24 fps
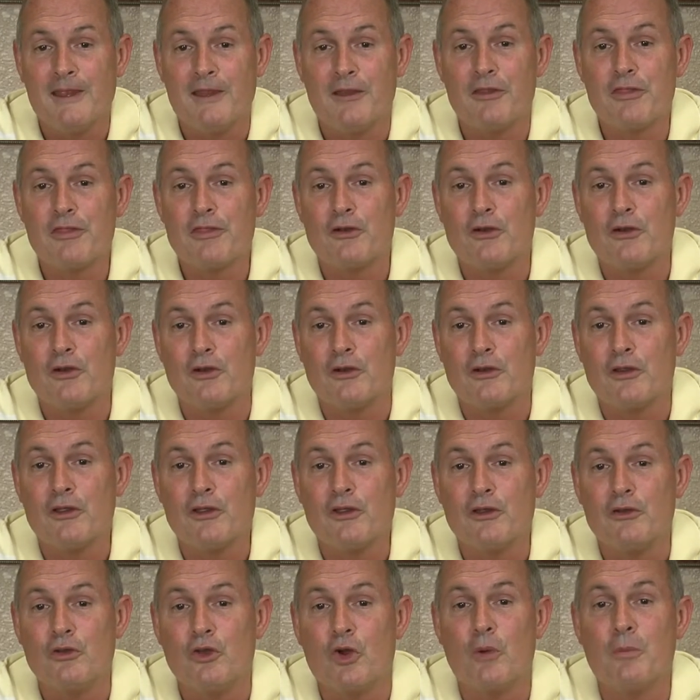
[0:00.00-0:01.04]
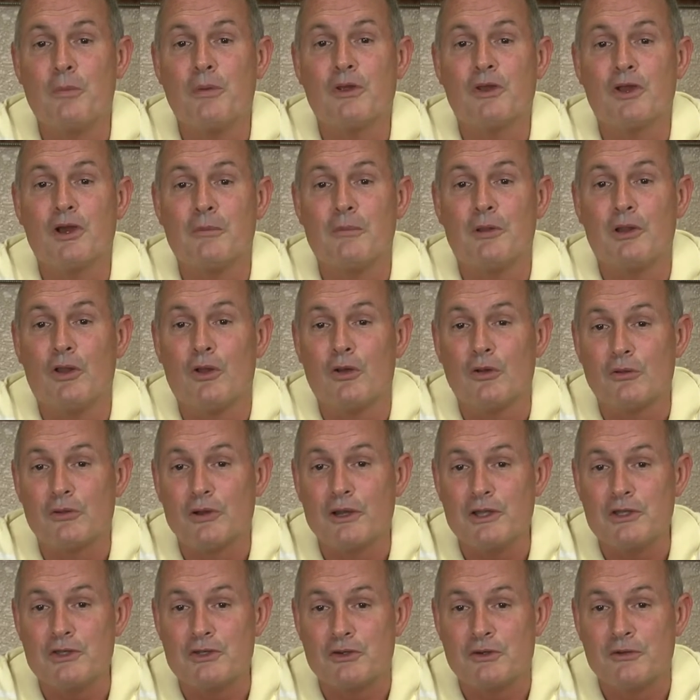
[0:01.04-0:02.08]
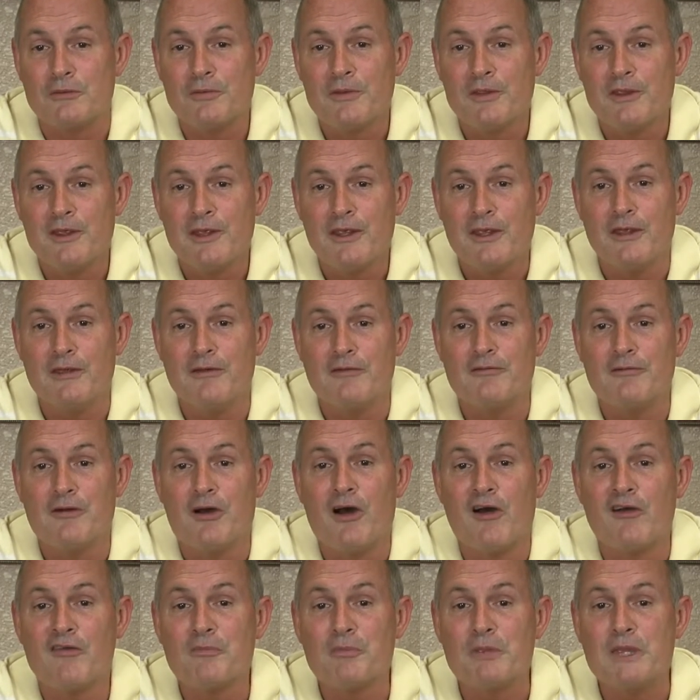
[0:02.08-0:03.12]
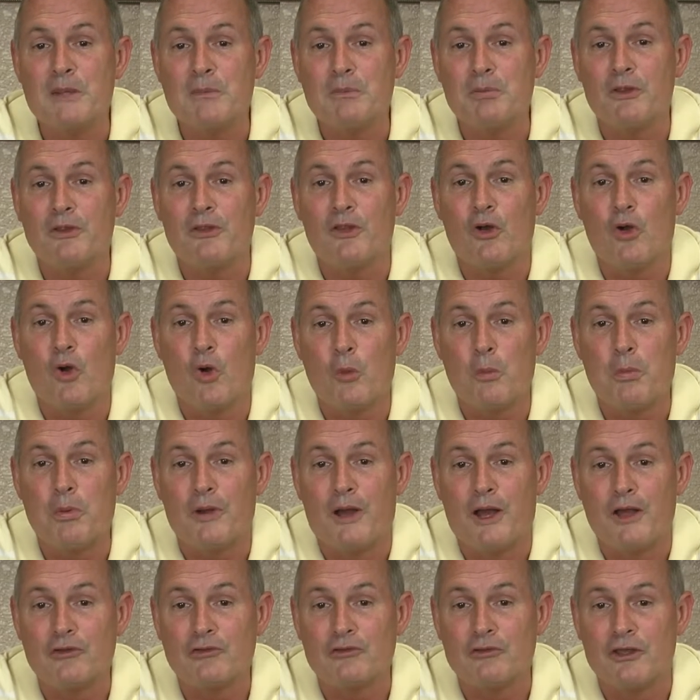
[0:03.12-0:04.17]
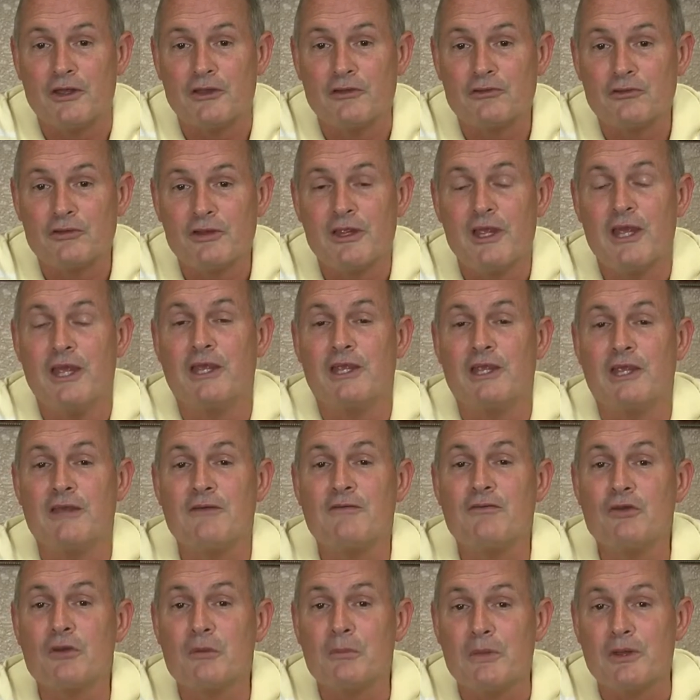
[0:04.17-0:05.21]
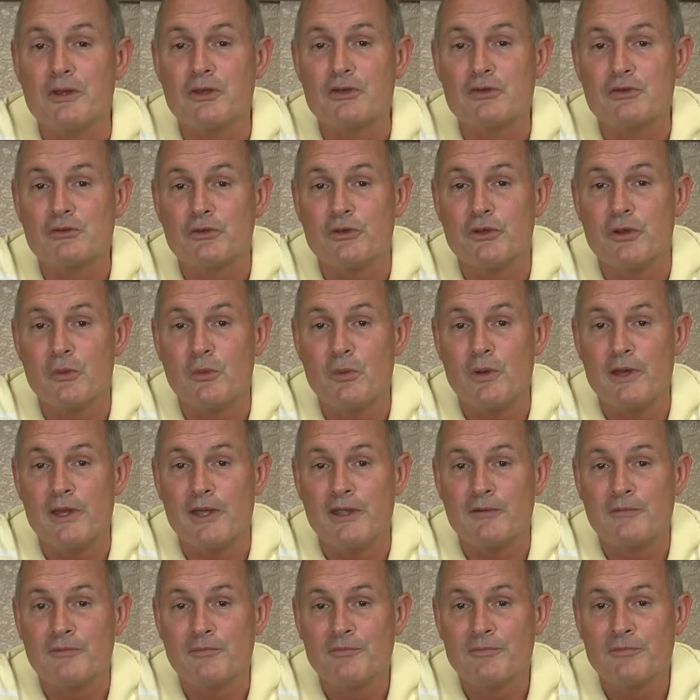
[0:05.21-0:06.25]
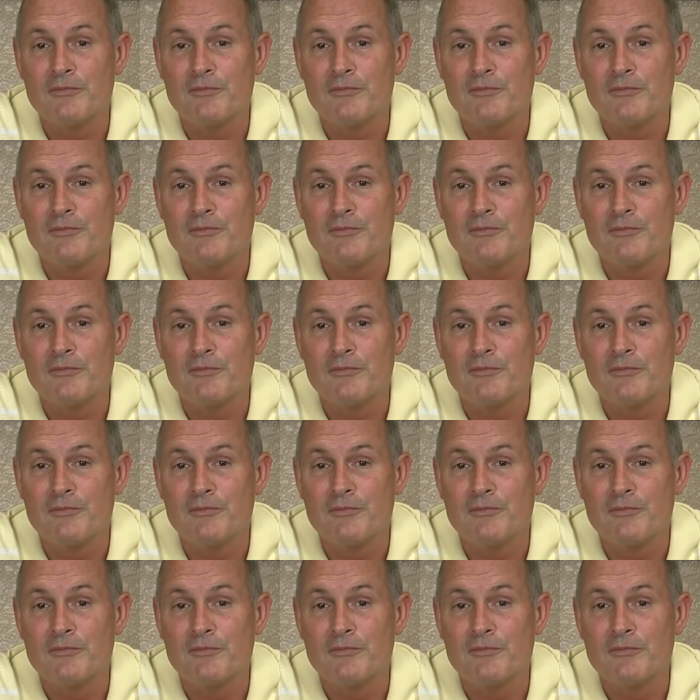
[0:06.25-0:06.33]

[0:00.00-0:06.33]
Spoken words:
And third, don't become a lone ranger. Involve people in the whole process and give your ministry away.